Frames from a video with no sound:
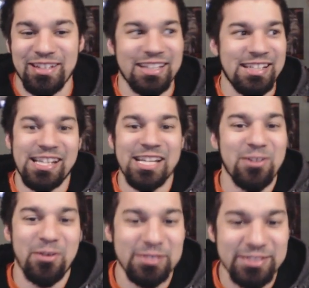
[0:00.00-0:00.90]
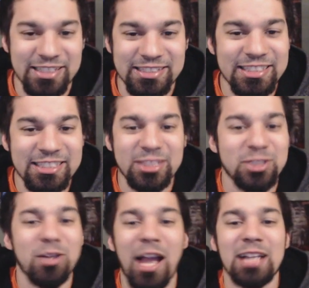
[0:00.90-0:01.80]
like, hero, in a sense, just
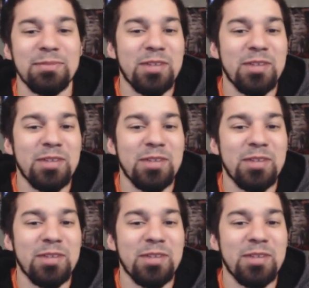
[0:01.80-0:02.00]
cracked